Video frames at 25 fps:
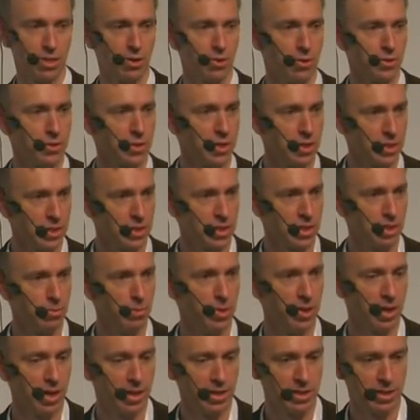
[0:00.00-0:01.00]
on to the
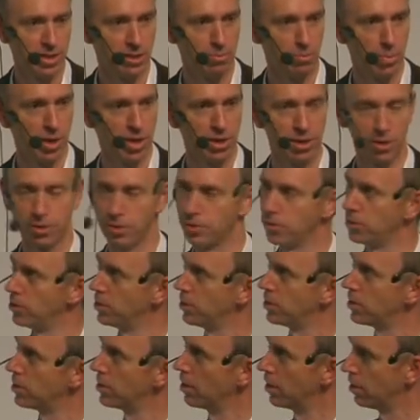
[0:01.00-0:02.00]
stimulating pedagogy
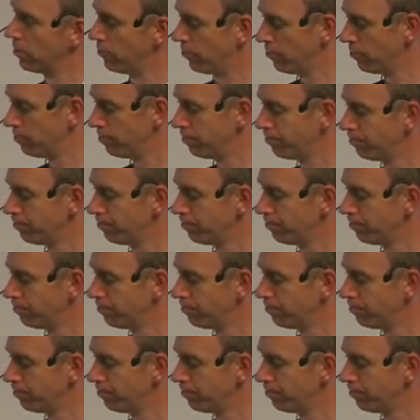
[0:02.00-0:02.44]
stuff.